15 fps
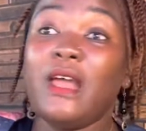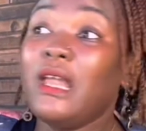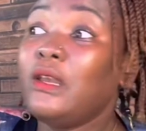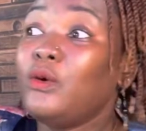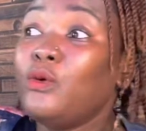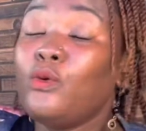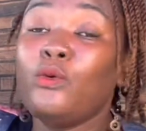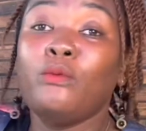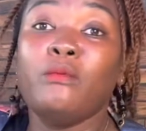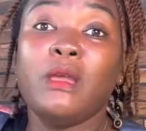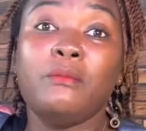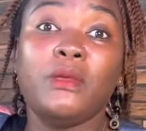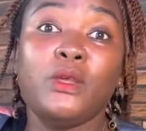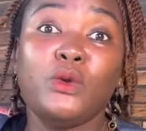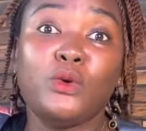who
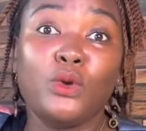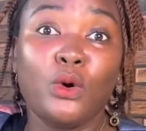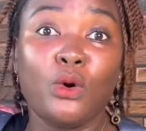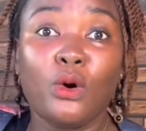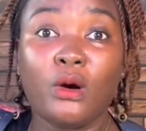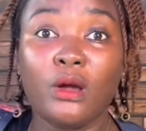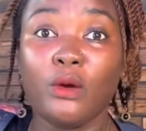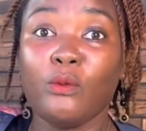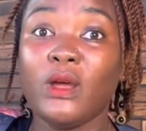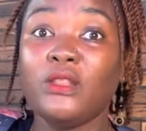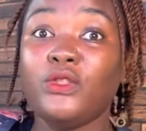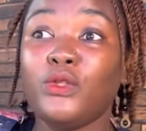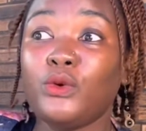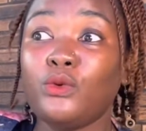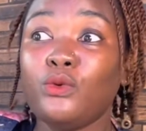maybe you know went
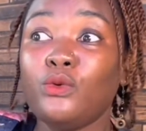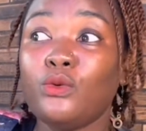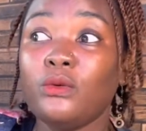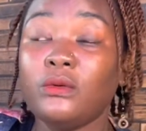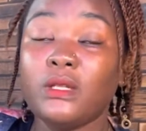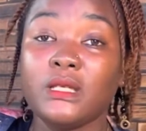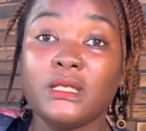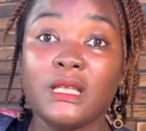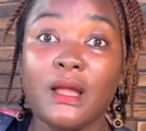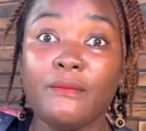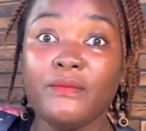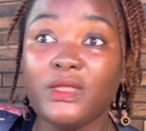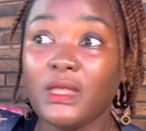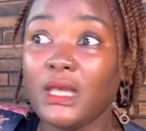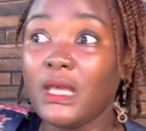through the same
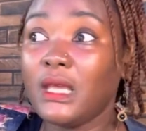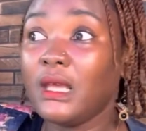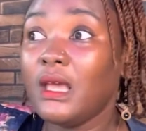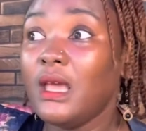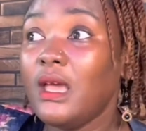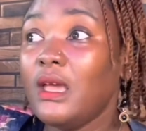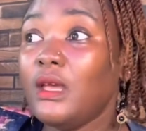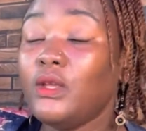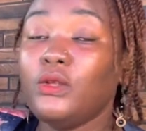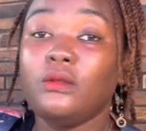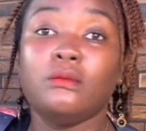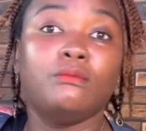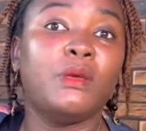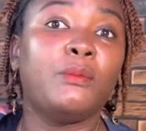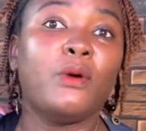thing.
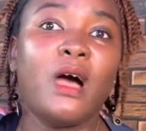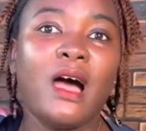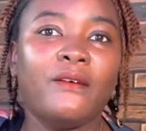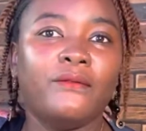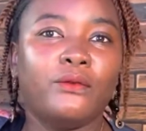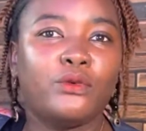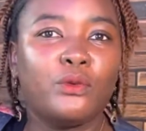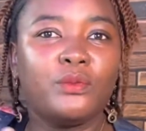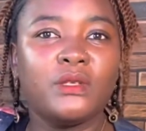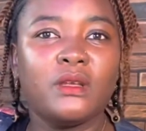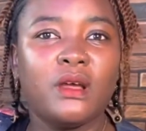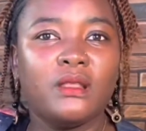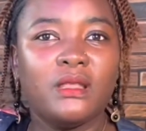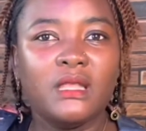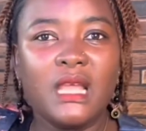People have groups
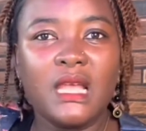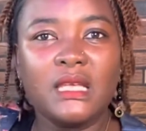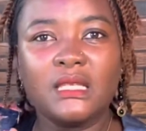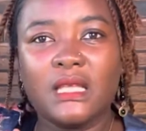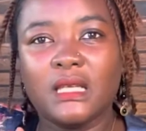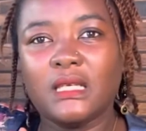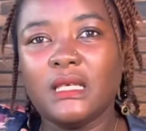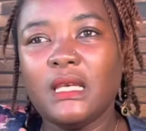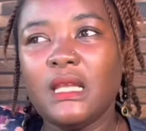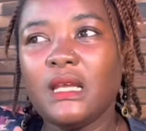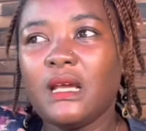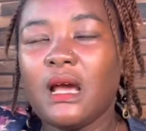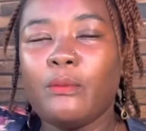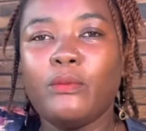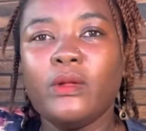nowadays that link
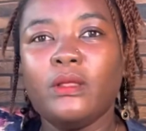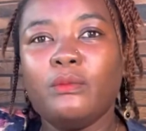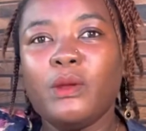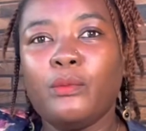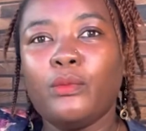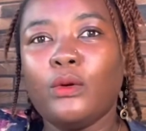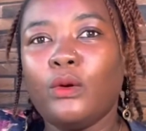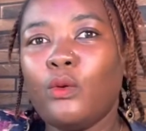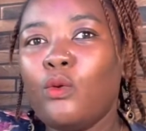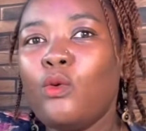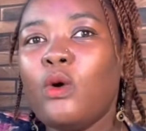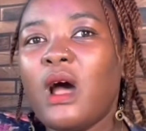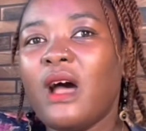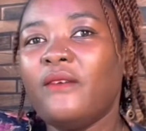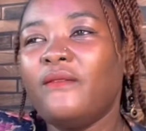up with people who
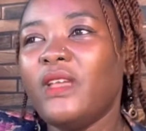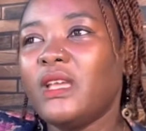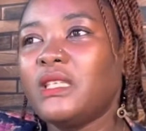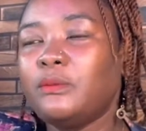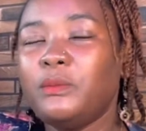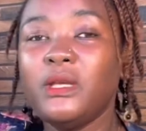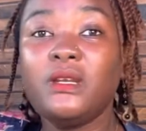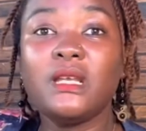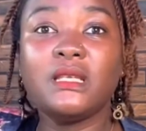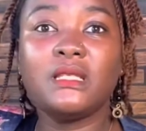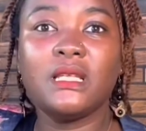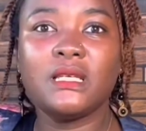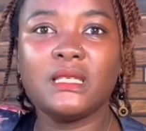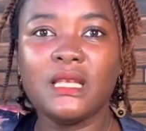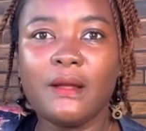have experienced the
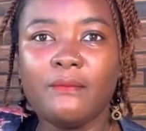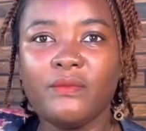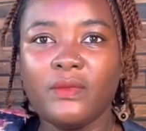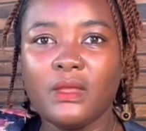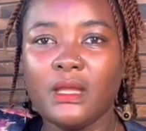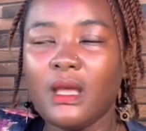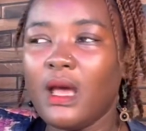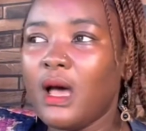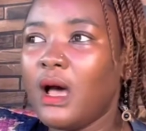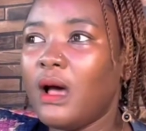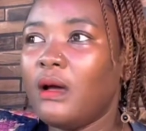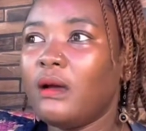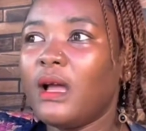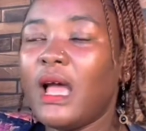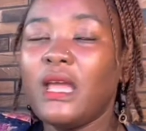same
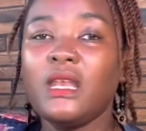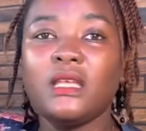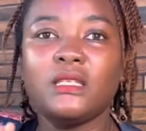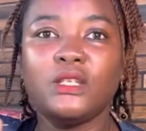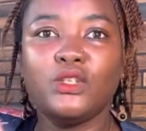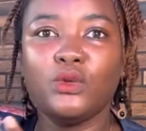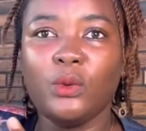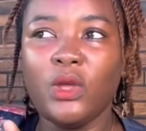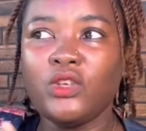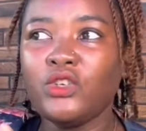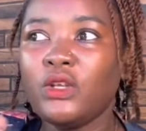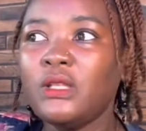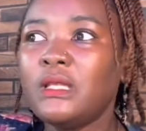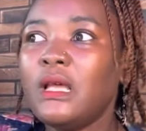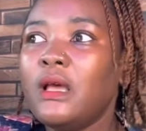kind of
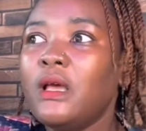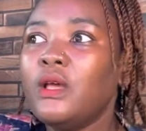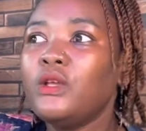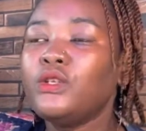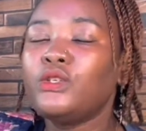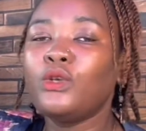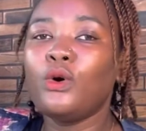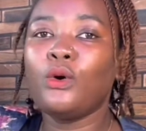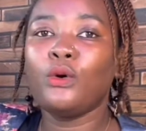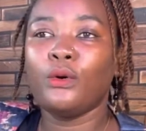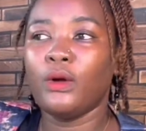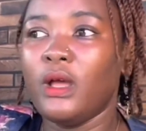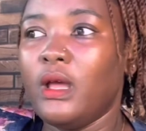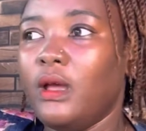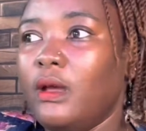situation. So
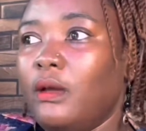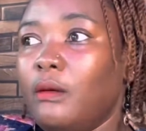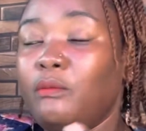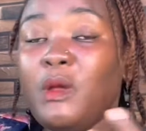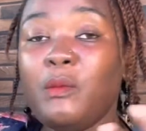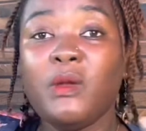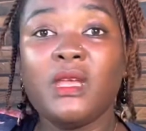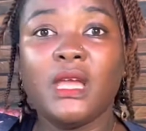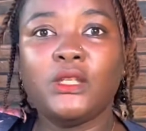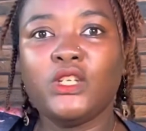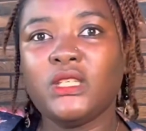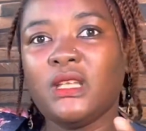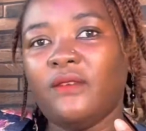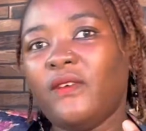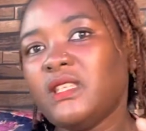maybe get
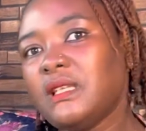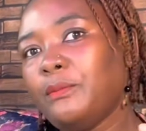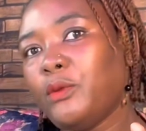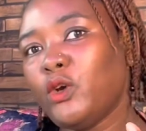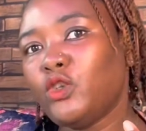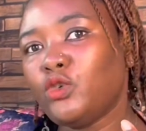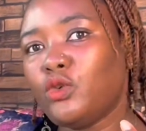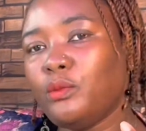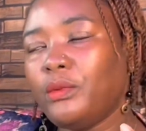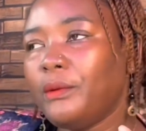yourself a support group